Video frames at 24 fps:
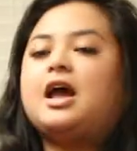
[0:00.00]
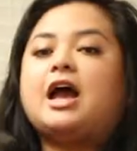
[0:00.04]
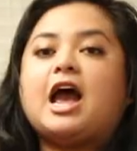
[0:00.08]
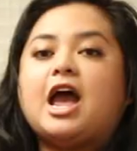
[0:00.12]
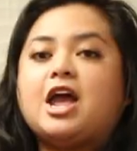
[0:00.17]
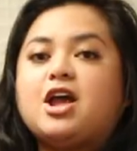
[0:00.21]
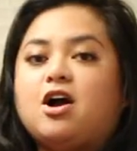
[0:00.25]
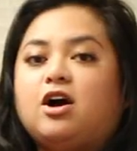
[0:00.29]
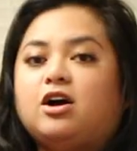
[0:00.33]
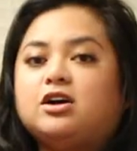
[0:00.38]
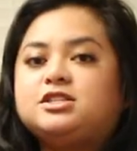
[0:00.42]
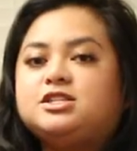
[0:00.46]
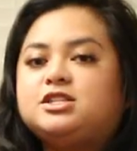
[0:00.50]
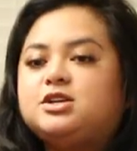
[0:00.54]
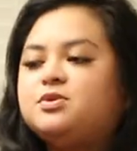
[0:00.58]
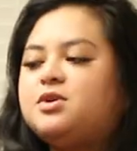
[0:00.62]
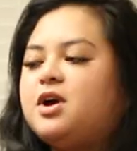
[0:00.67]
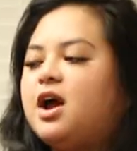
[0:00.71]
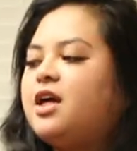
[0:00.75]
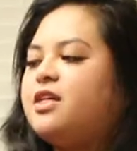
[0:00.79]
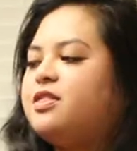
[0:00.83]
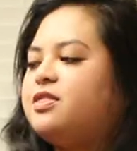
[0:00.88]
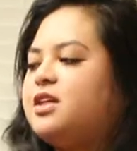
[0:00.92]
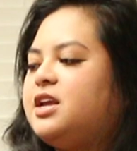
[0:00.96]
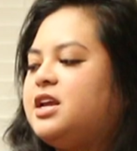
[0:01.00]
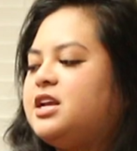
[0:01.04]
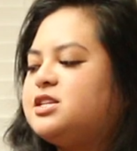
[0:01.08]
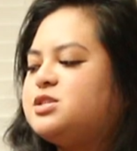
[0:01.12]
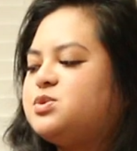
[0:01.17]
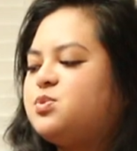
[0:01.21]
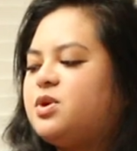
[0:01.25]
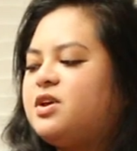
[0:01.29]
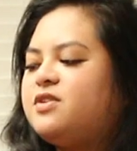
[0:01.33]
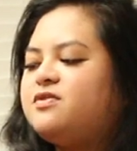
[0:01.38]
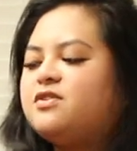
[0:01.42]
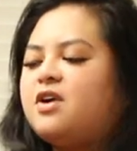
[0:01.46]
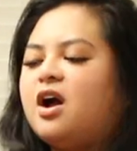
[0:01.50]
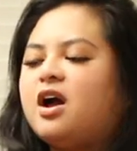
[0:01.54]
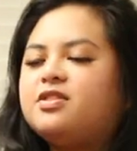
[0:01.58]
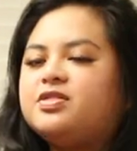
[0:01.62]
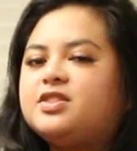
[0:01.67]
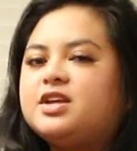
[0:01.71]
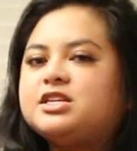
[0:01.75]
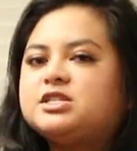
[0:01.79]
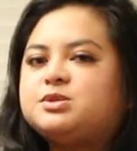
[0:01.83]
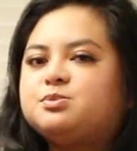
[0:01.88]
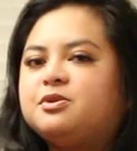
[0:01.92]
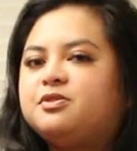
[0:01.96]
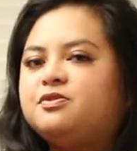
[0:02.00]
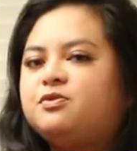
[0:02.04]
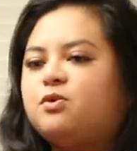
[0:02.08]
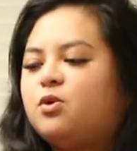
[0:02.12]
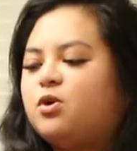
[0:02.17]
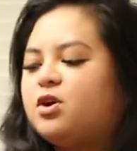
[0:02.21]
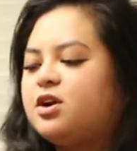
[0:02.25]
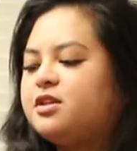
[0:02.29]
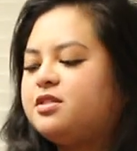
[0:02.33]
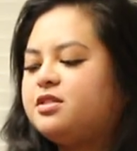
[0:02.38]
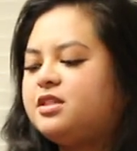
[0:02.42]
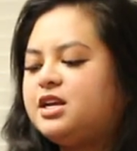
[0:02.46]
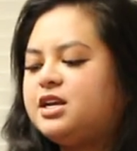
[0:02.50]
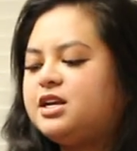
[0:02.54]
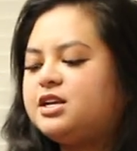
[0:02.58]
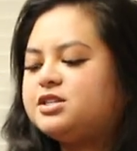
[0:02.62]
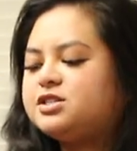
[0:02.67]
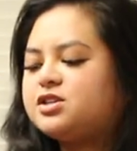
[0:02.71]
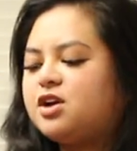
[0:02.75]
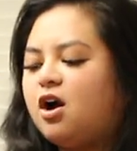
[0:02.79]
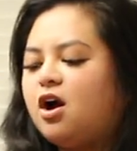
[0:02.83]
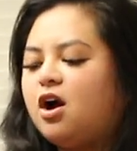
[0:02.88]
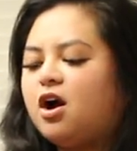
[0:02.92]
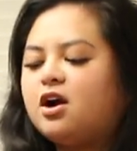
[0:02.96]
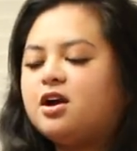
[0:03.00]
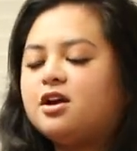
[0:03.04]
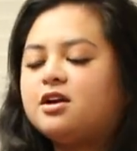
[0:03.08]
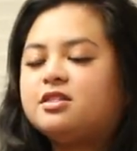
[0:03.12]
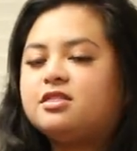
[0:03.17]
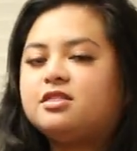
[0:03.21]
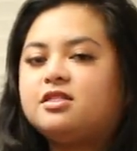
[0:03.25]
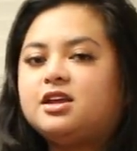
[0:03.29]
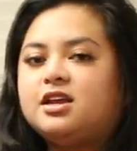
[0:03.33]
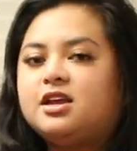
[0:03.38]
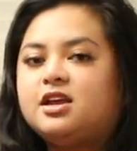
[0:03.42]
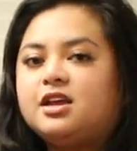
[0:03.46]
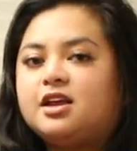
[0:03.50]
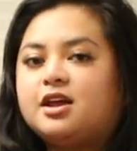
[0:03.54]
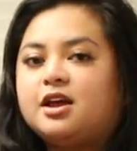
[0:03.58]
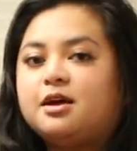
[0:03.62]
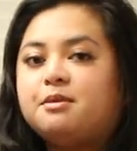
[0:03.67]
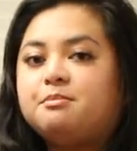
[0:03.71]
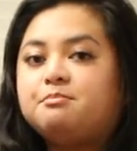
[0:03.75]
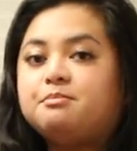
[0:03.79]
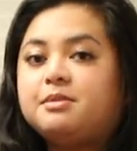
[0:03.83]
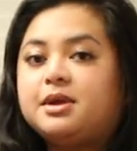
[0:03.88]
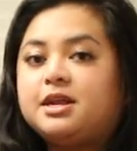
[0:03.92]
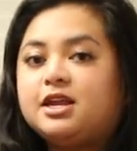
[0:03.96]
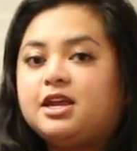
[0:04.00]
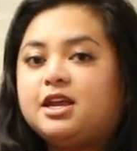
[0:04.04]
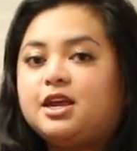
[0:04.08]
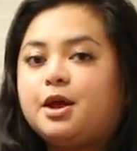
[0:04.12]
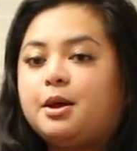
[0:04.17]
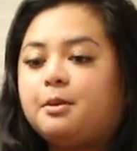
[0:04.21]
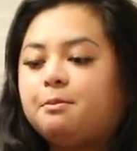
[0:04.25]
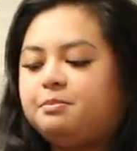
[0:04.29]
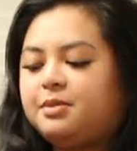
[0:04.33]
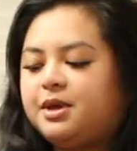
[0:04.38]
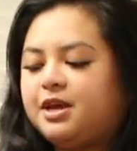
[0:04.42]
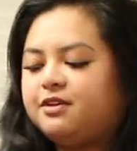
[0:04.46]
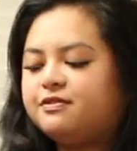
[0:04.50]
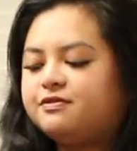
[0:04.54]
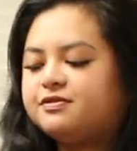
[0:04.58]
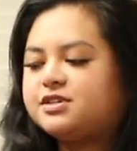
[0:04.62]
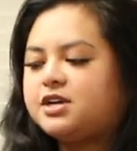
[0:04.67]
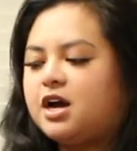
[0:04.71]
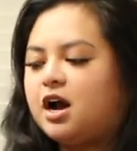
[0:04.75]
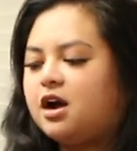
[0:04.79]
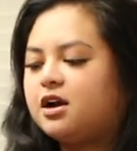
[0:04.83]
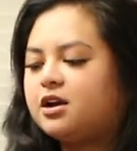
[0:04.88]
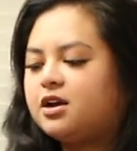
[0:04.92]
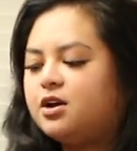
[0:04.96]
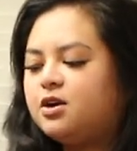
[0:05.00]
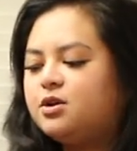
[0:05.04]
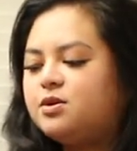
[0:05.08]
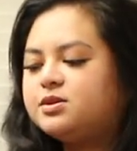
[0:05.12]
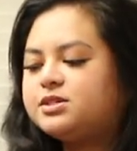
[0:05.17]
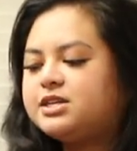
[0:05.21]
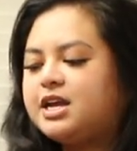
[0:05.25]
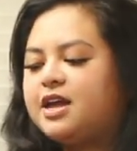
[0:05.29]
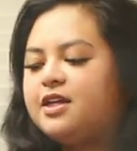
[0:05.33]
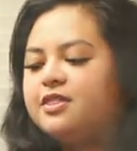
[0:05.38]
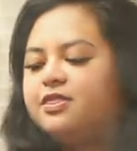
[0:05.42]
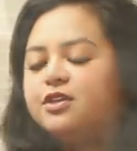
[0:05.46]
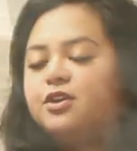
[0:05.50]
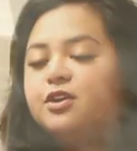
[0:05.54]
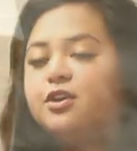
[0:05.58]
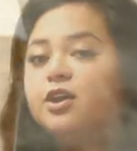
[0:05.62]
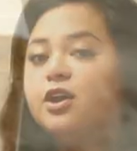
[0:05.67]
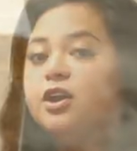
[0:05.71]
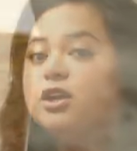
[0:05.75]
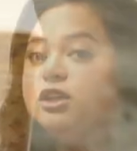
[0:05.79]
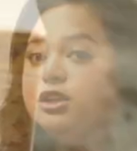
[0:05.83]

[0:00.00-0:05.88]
I also got these. We've got these before. These are the mini beef tacos and they're